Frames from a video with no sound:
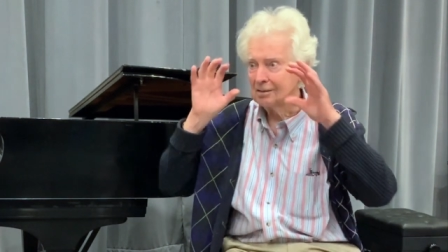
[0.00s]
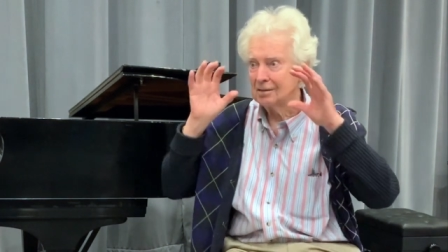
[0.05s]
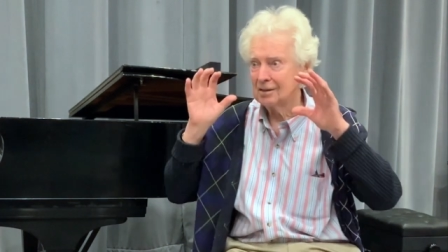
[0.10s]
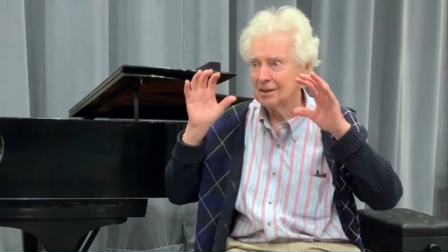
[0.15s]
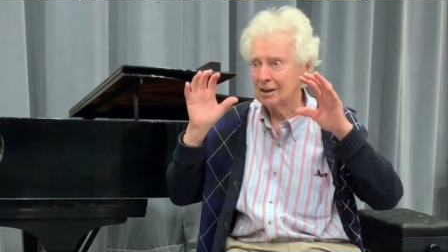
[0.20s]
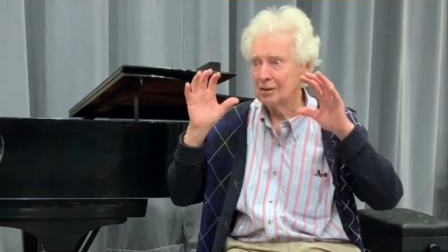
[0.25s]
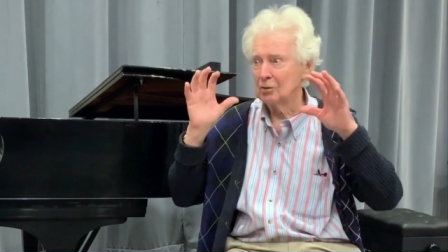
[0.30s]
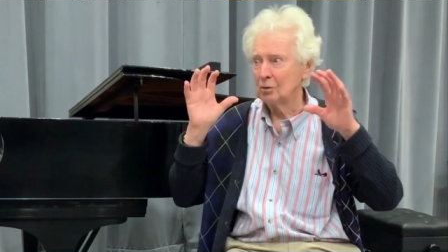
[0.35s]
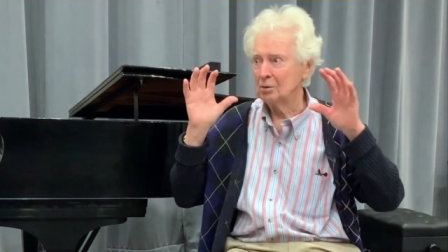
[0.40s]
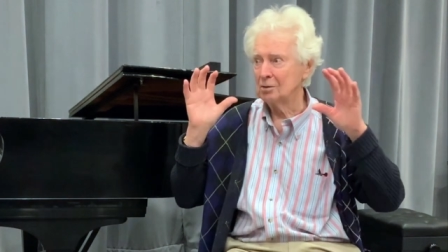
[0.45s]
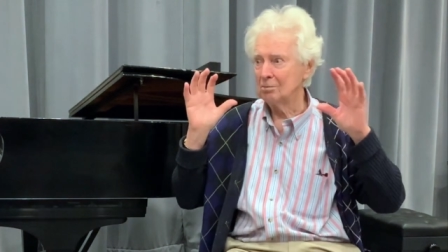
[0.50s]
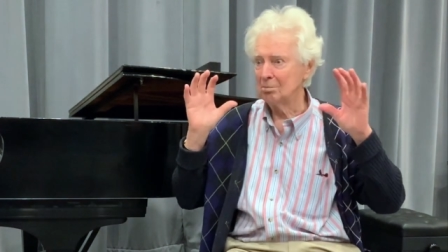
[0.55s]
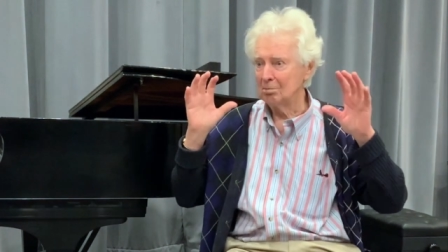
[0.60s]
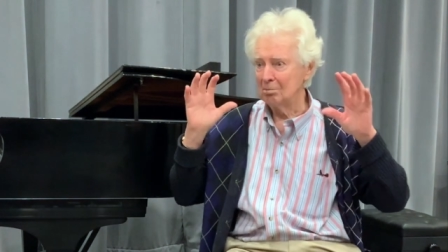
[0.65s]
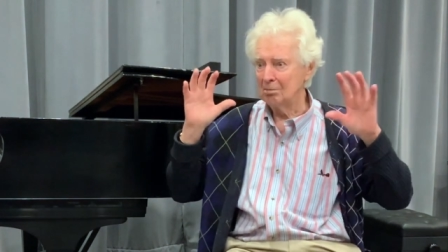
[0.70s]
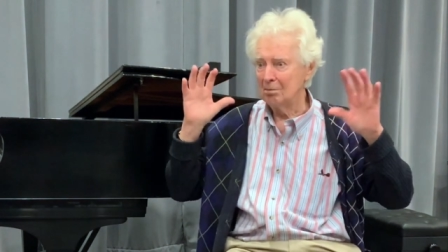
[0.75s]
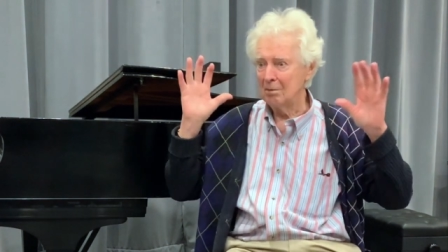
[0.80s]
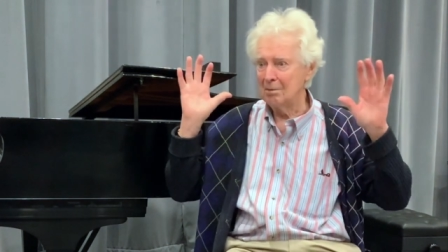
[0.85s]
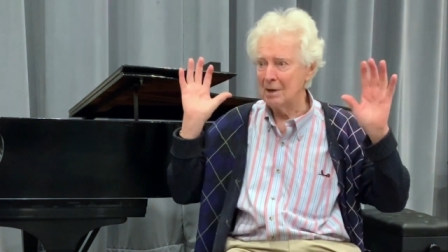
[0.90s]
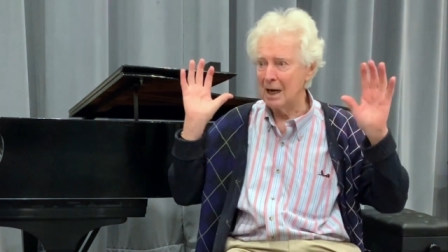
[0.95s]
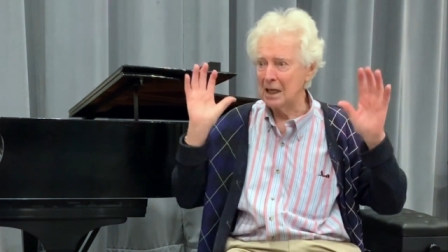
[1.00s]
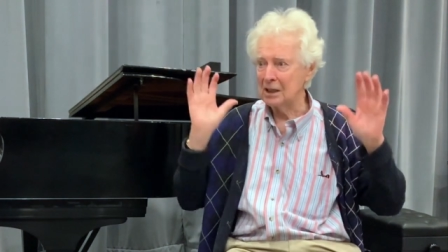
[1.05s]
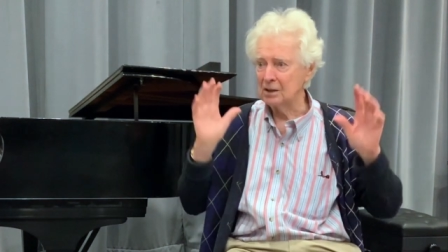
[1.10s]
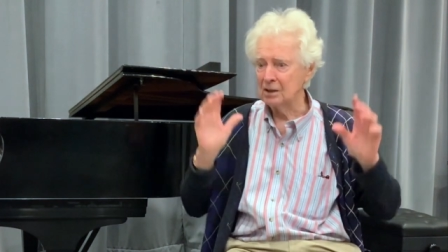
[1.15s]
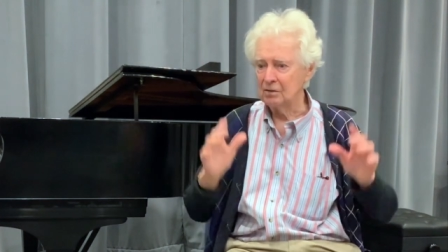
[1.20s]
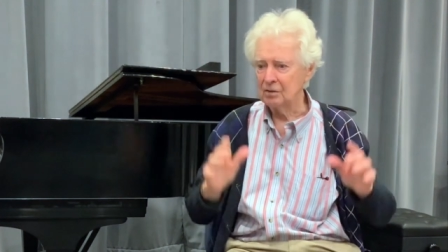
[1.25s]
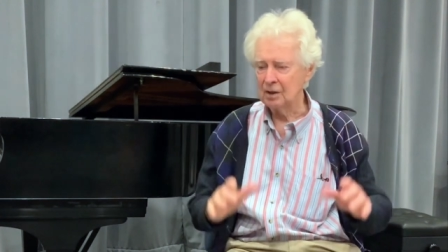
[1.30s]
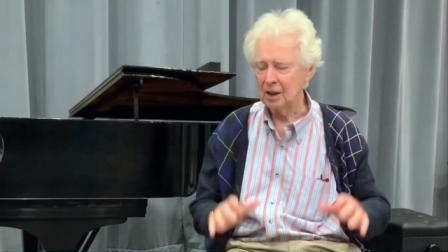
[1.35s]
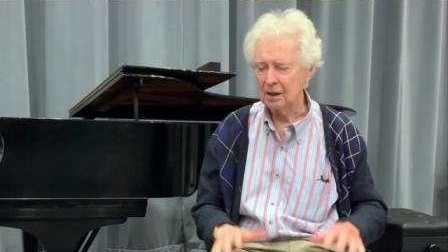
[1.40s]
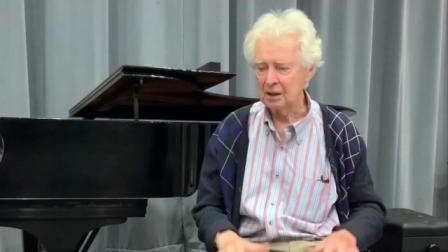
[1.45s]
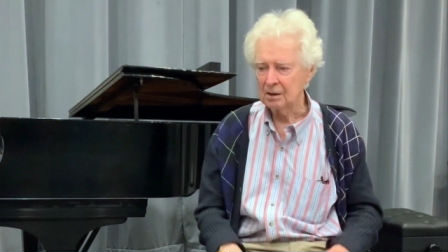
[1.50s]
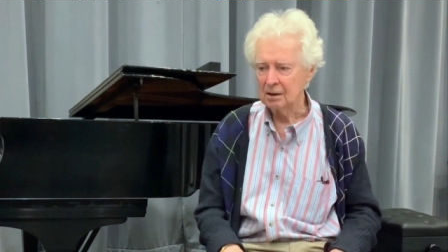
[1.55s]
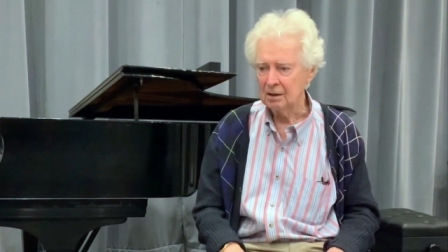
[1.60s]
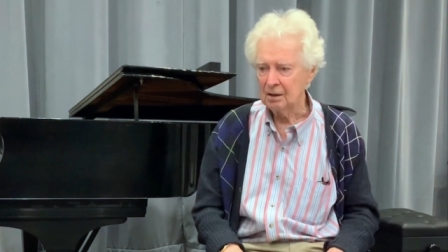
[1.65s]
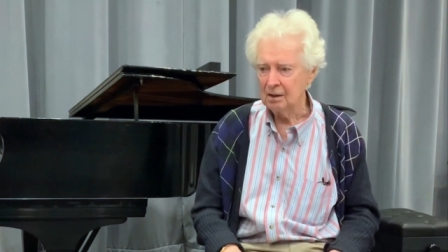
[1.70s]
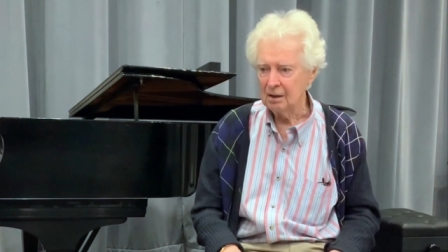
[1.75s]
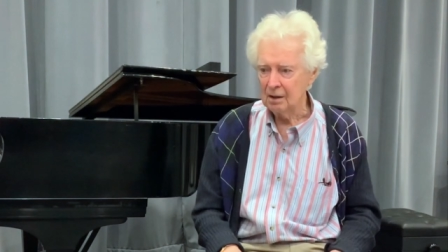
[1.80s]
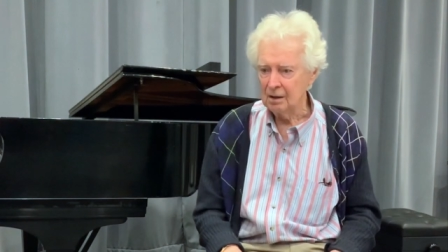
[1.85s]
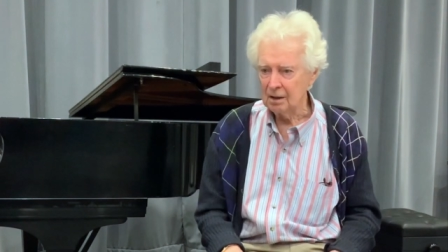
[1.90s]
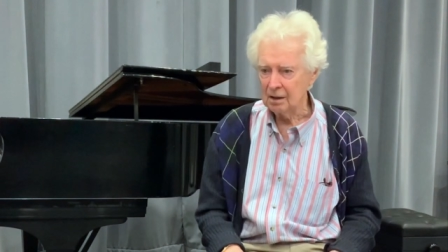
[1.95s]
they were magnified.
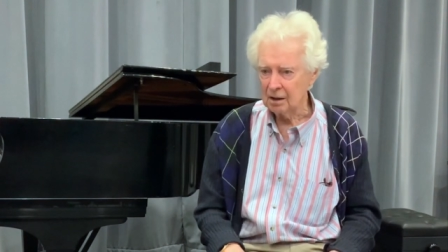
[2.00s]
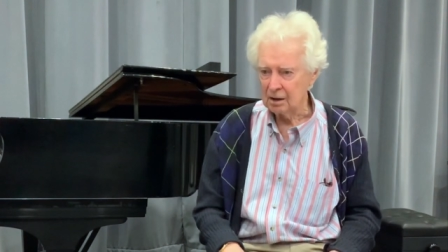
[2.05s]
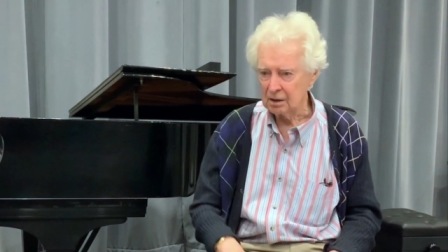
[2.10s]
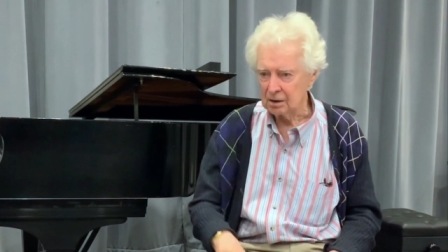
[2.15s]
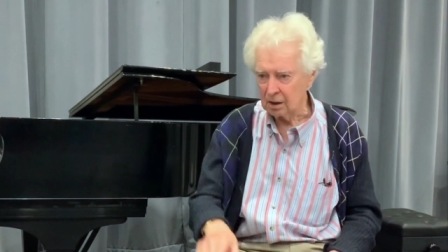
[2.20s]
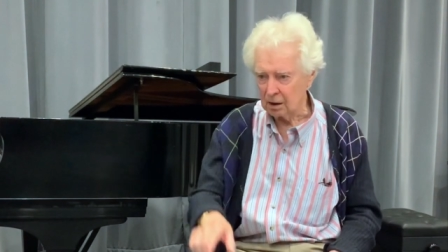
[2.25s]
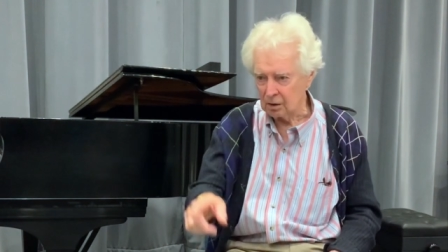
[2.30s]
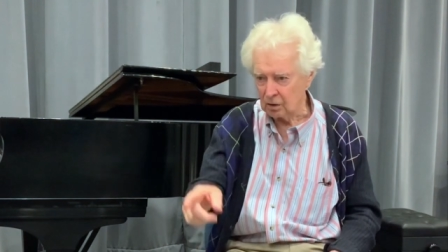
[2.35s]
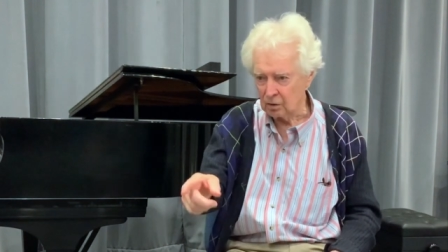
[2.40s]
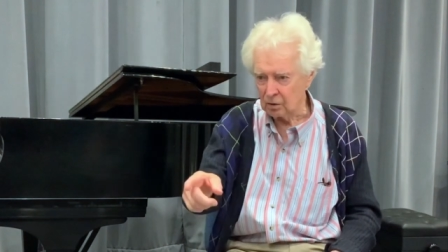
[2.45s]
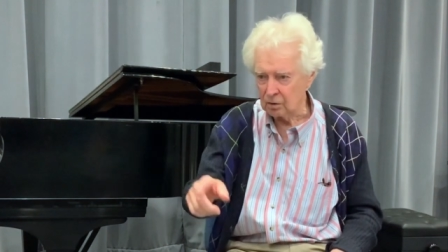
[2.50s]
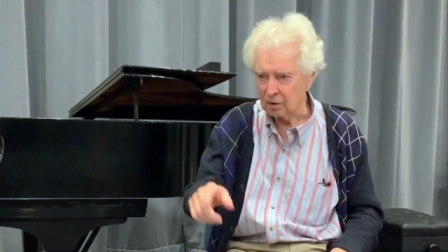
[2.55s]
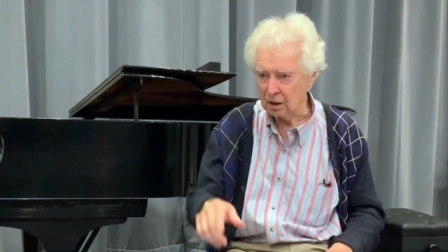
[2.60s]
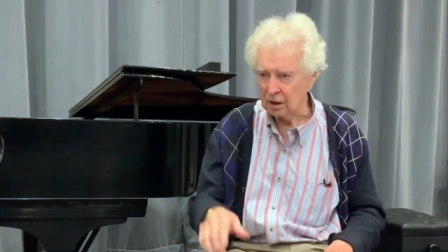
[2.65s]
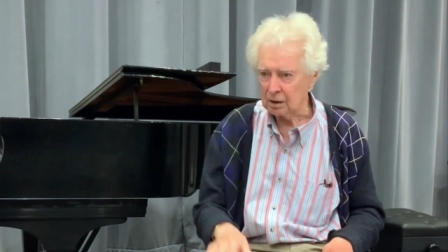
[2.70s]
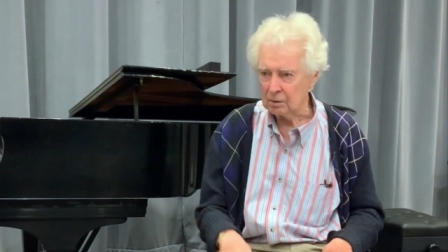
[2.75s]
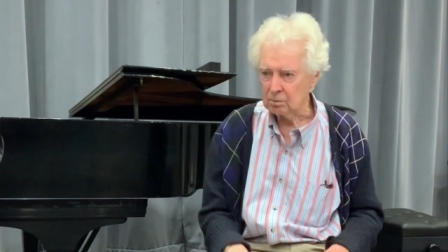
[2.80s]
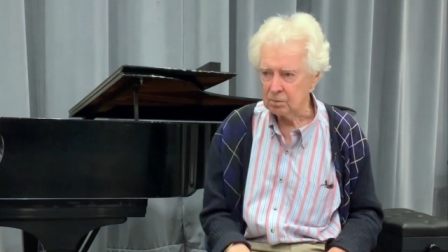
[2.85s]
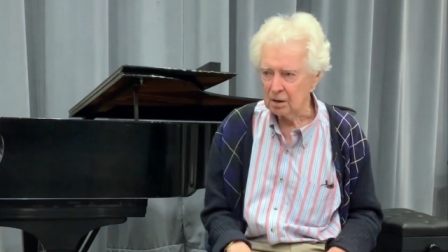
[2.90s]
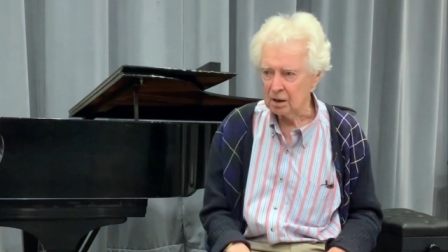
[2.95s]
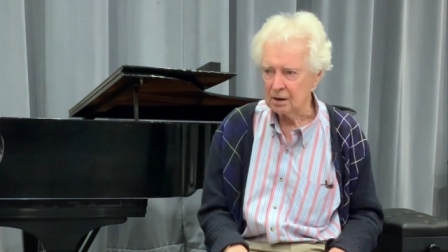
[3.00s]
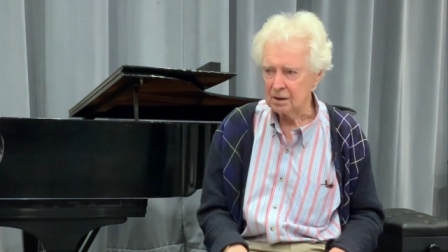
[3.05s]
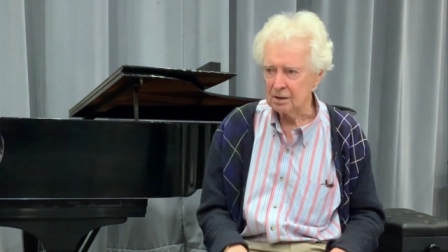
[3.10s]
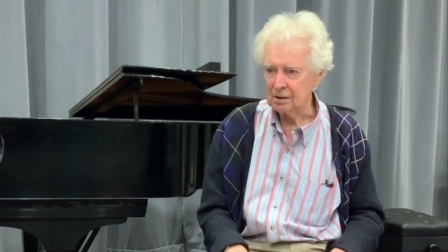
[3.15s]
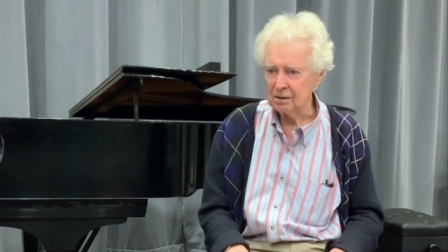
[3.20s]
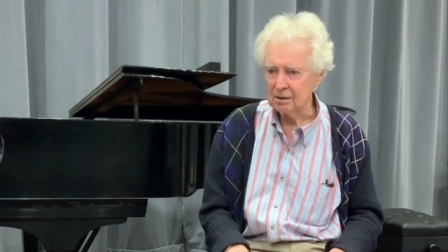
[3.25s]
And he said, okay, play.